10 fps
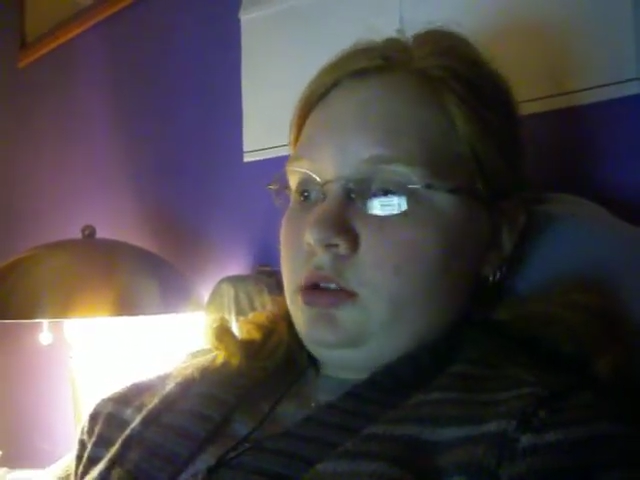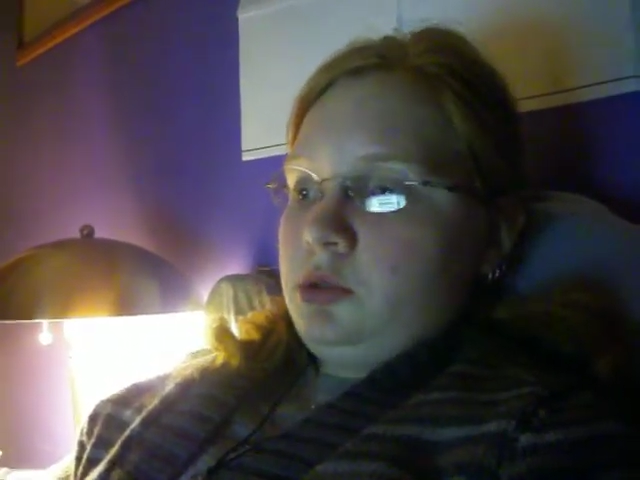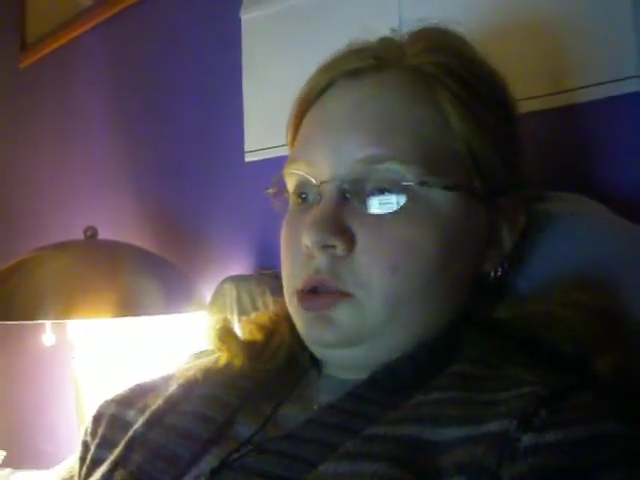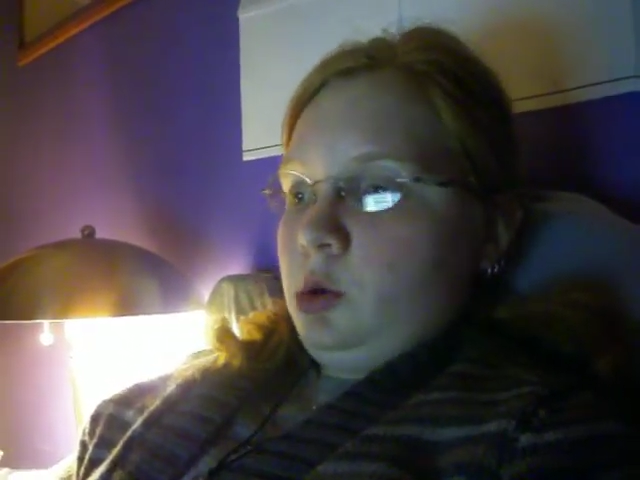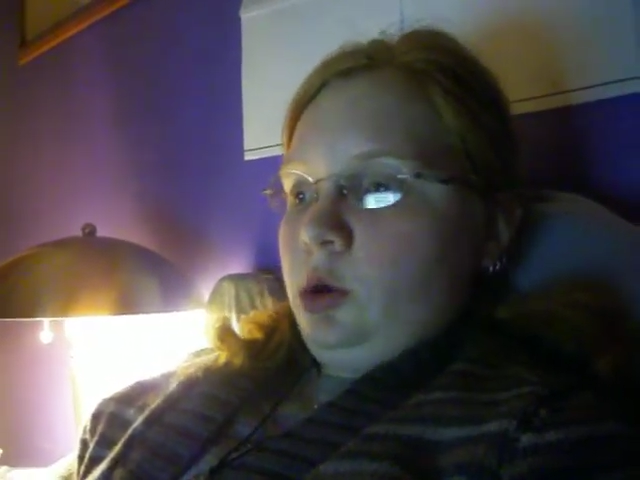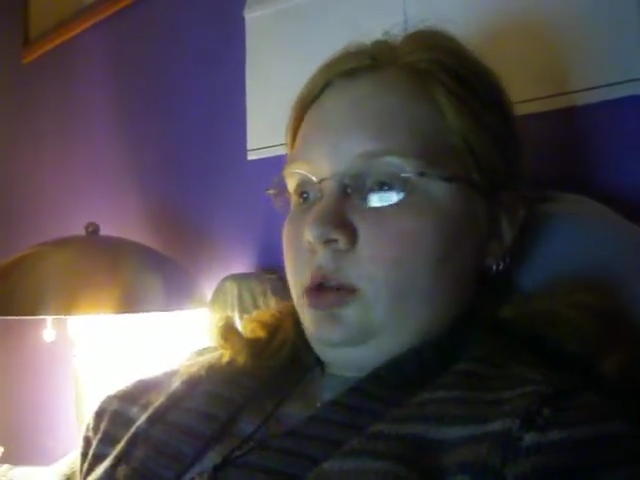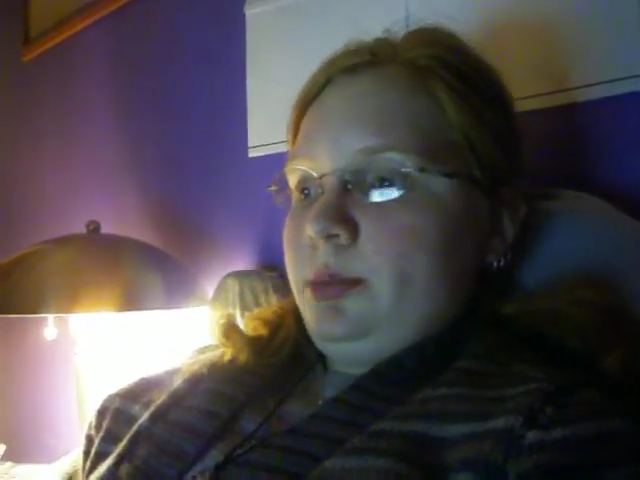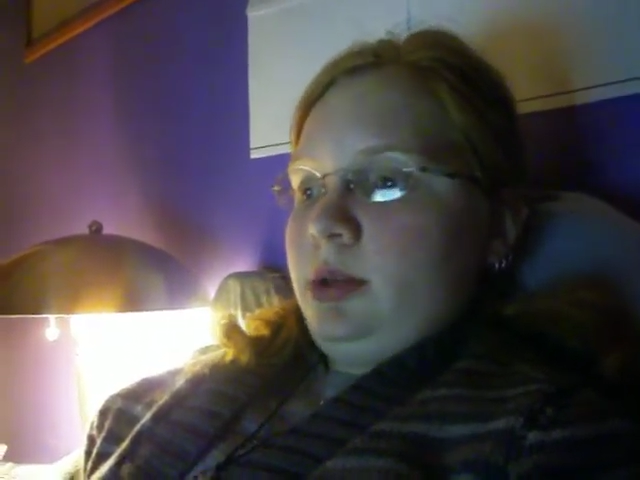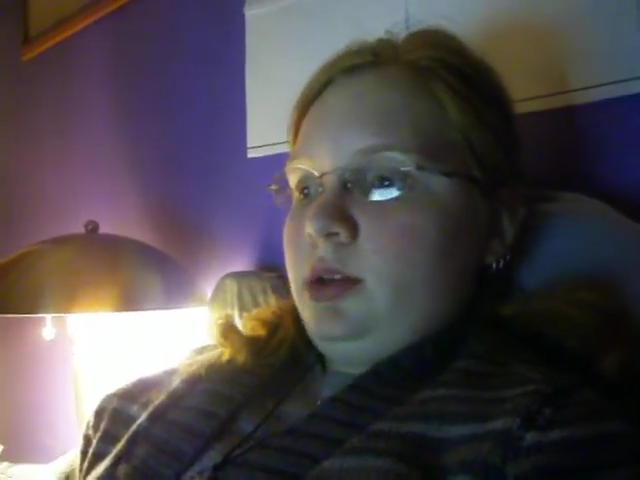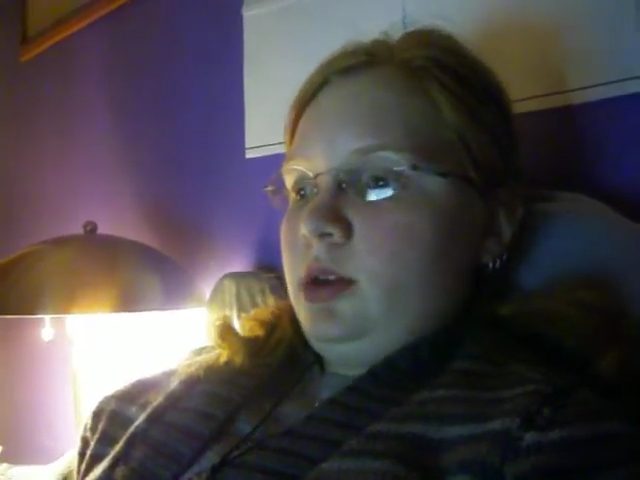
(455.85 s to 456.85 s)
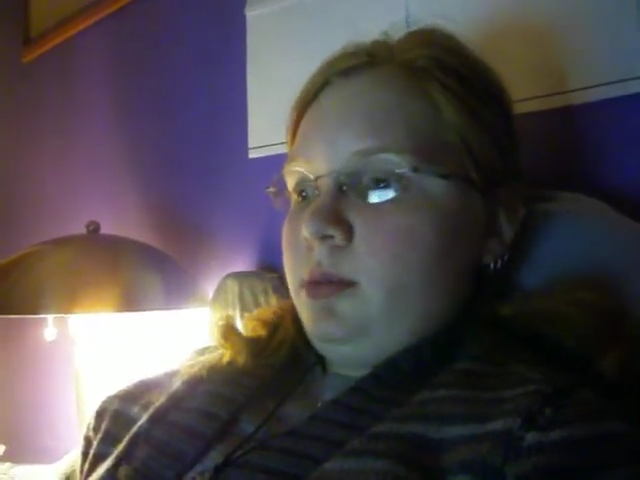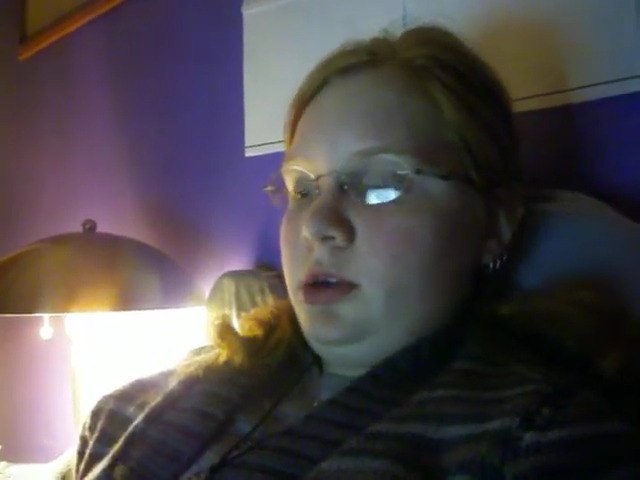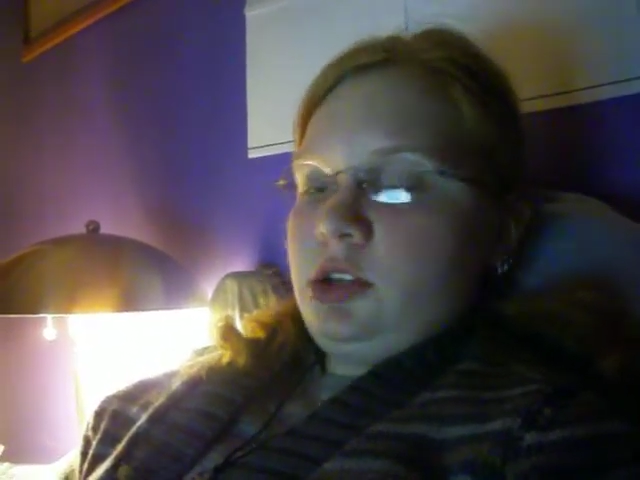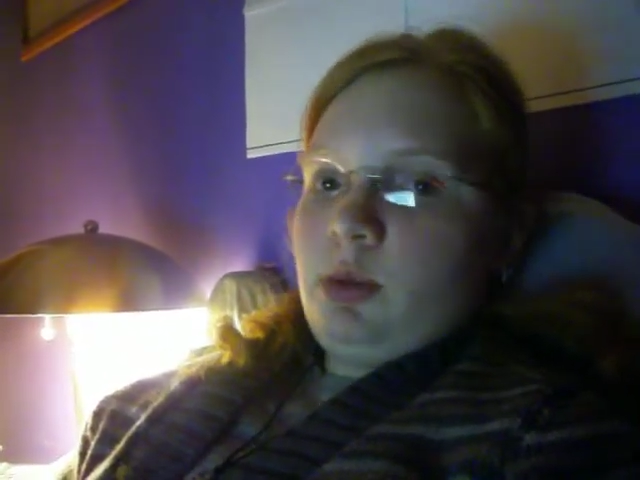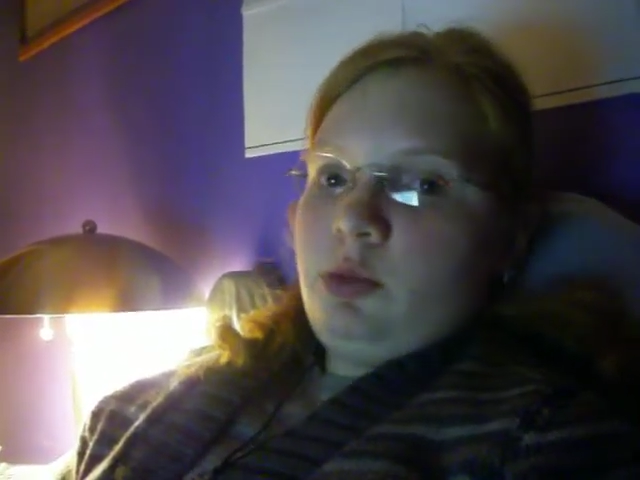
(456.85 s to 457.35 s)
would totally be in my
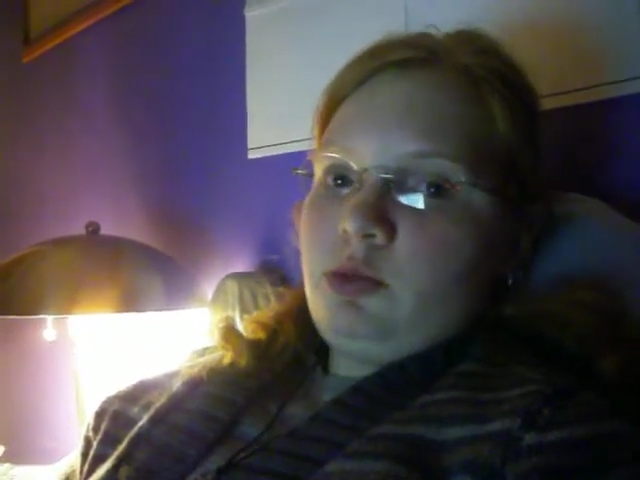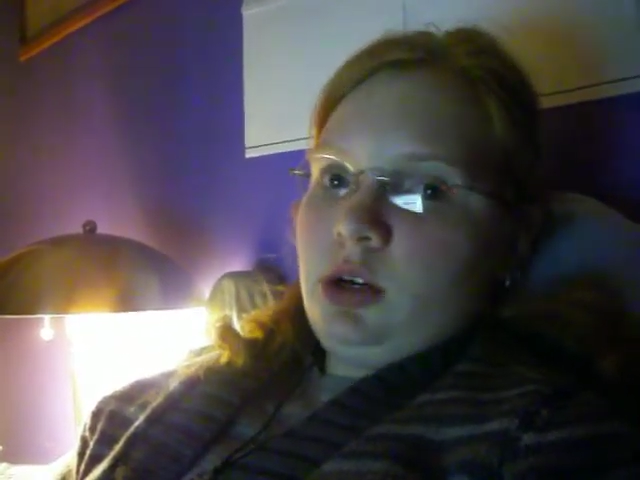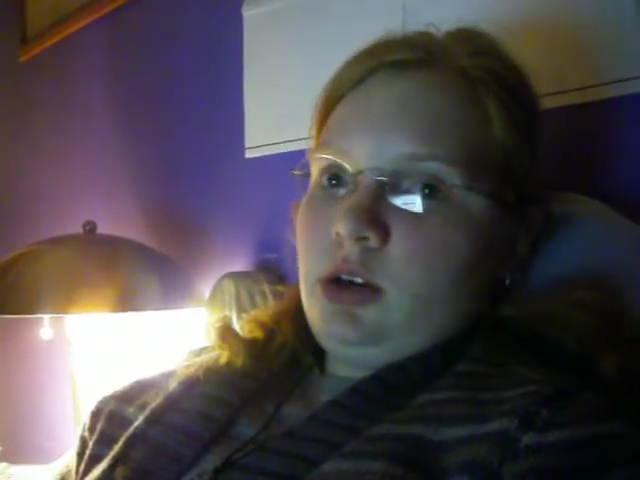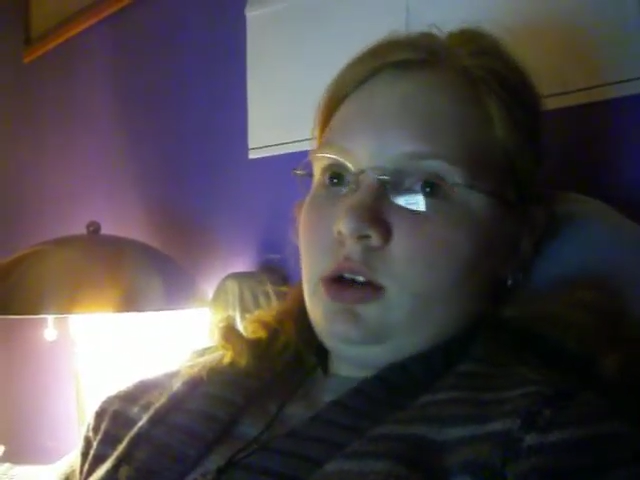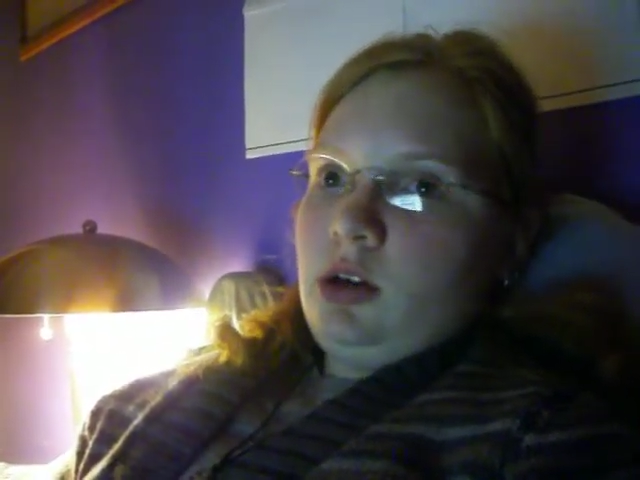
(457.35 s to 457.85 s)
top 3.